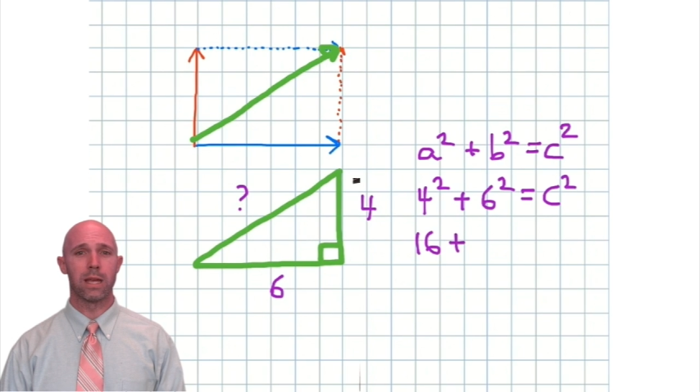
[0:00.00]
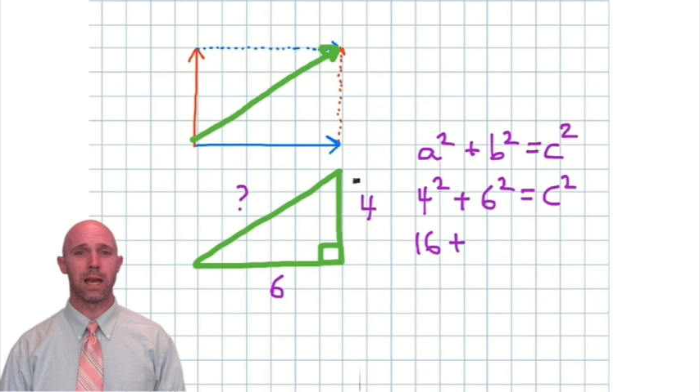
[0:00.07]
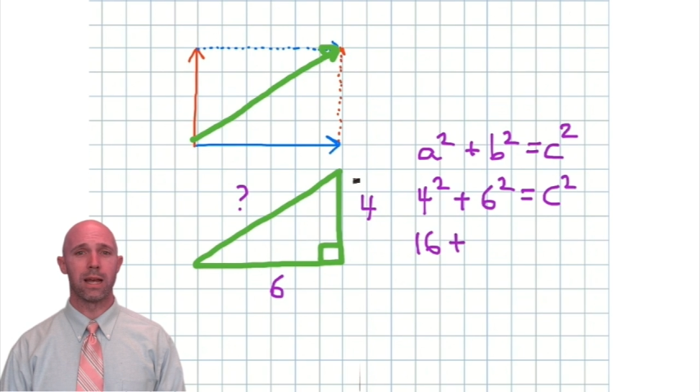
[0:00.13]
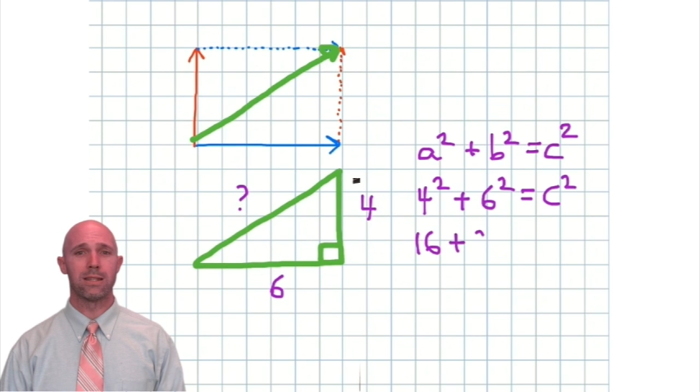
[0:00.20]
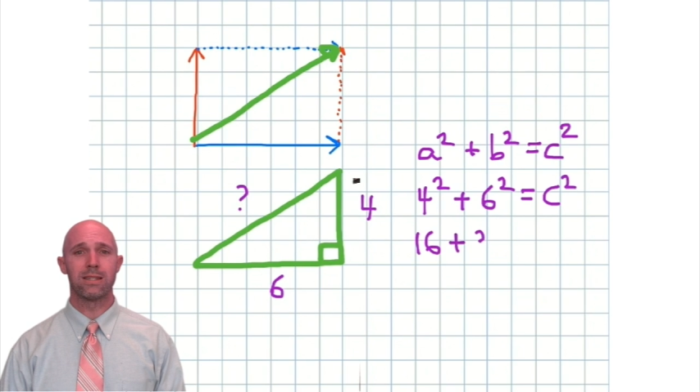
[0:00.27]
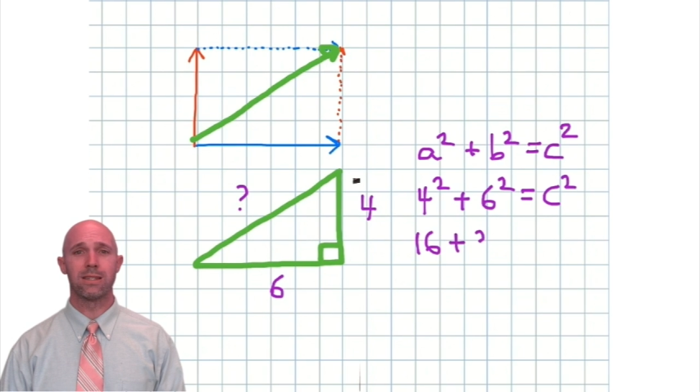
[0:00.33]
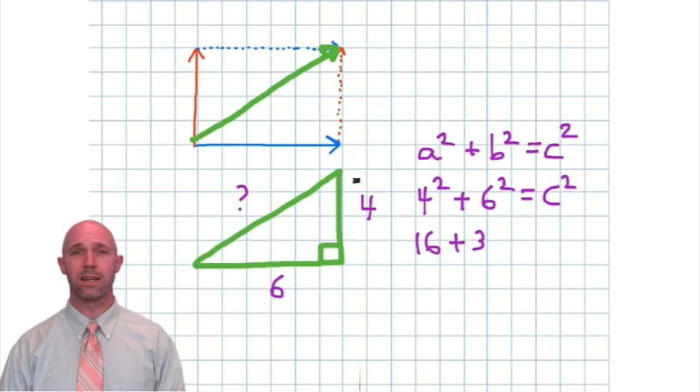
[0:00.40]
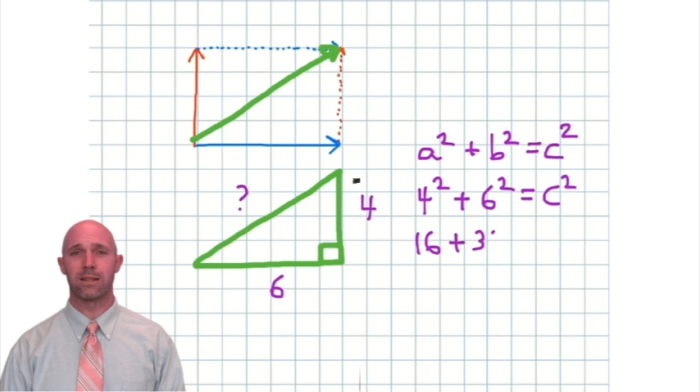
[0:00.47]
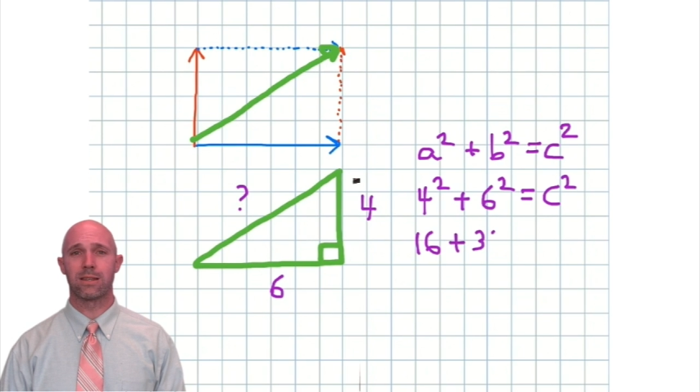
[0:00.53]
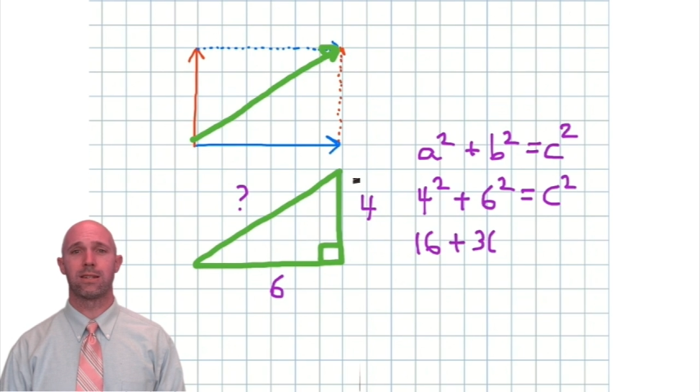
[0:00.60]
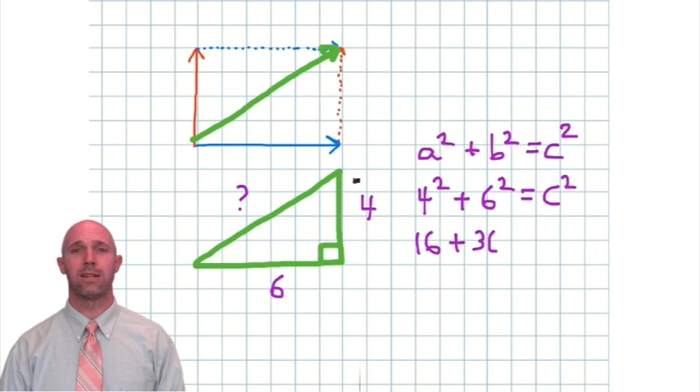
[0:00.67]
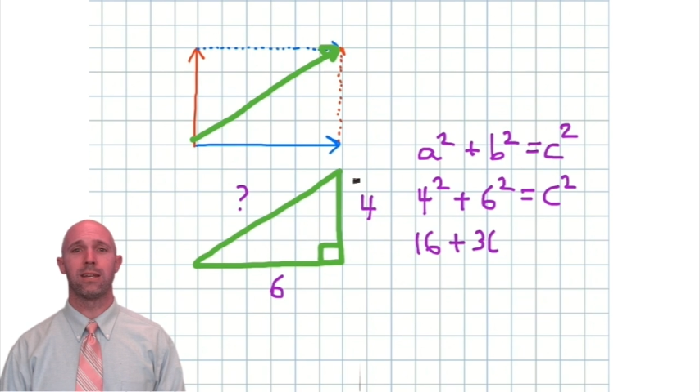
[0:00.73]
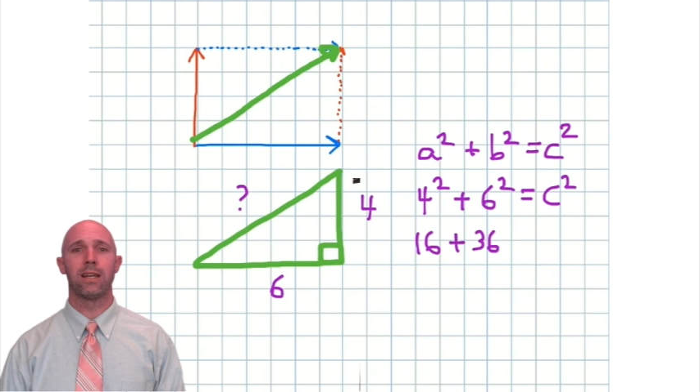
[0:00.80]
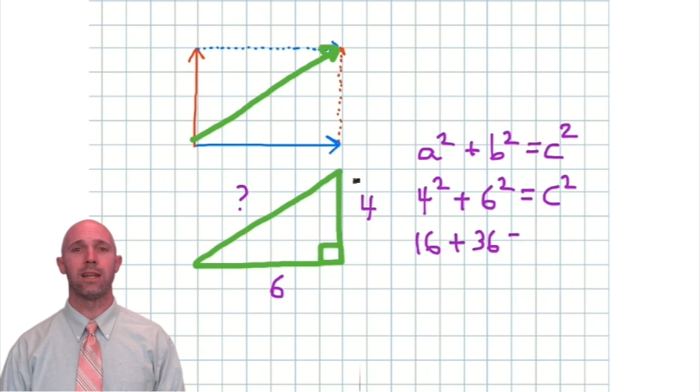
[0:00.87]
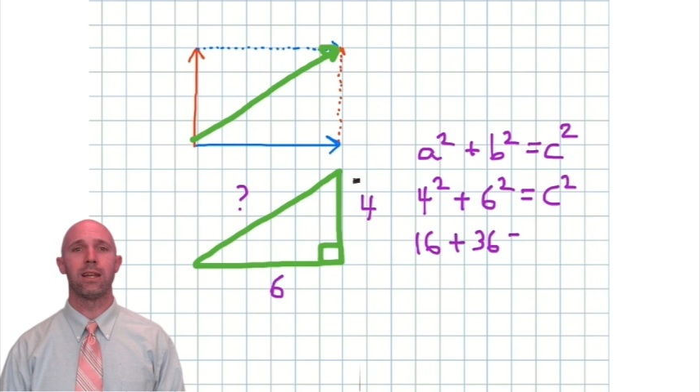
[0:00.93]
get
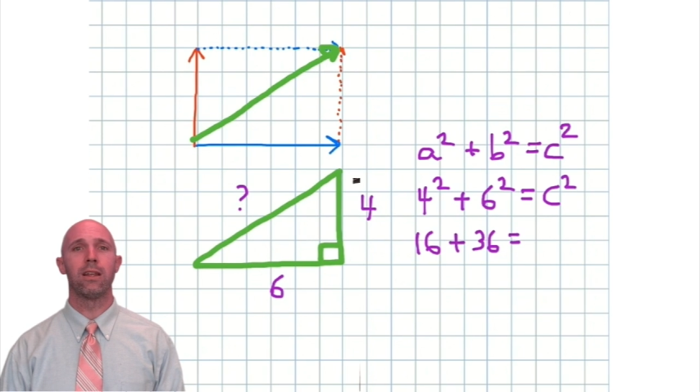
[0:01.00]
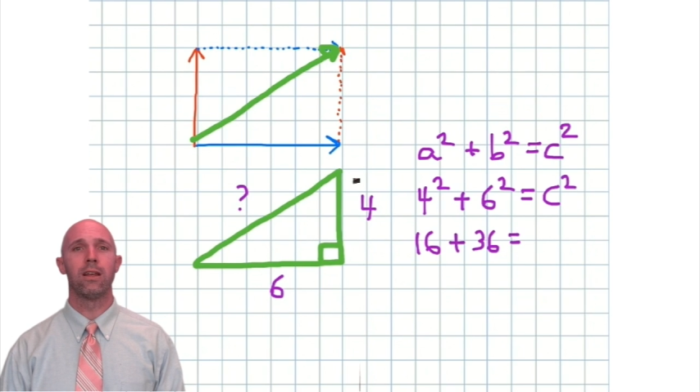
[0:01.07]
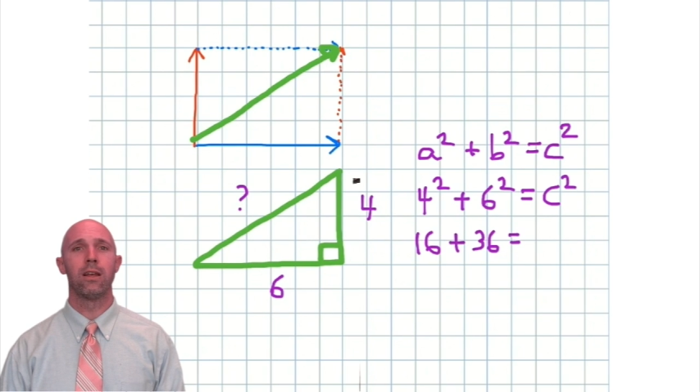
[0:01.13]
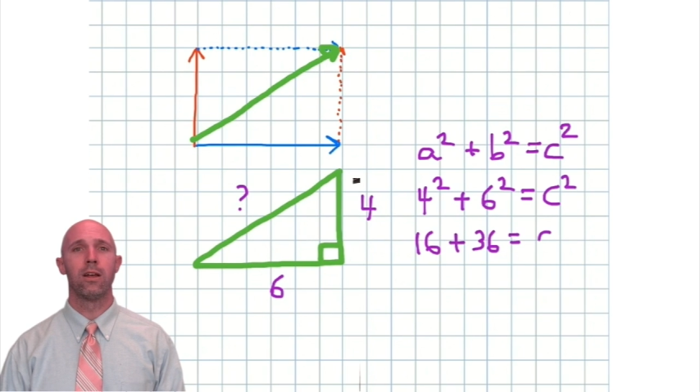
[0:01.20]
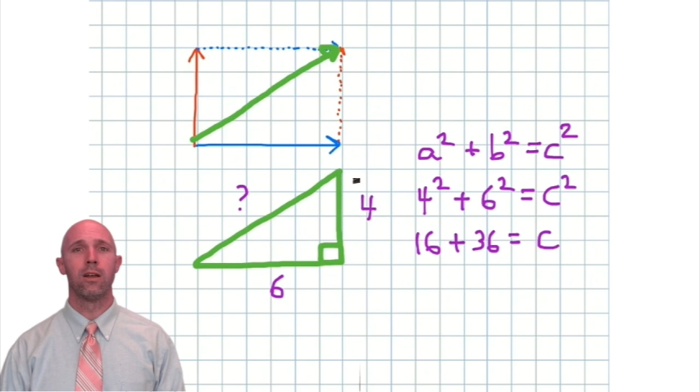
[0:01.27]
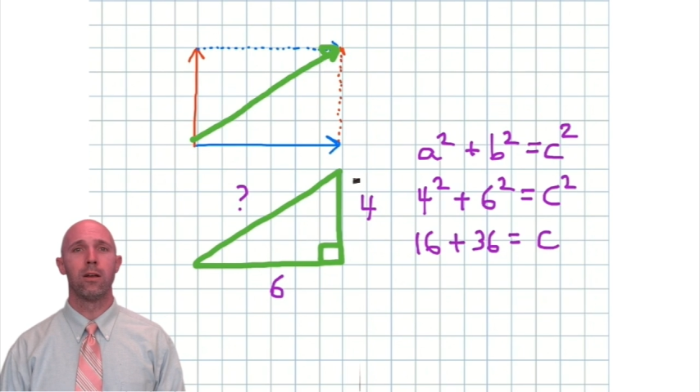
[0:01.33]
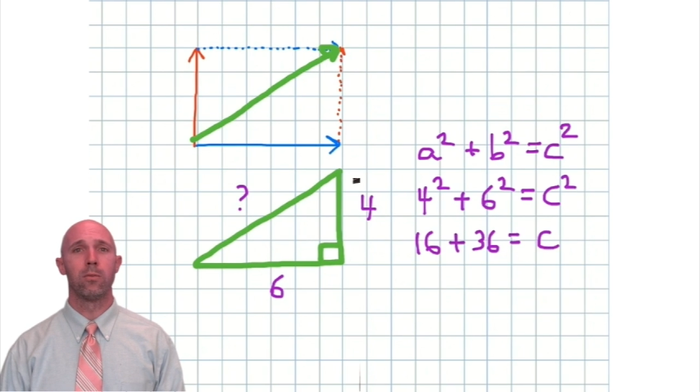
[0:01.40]
16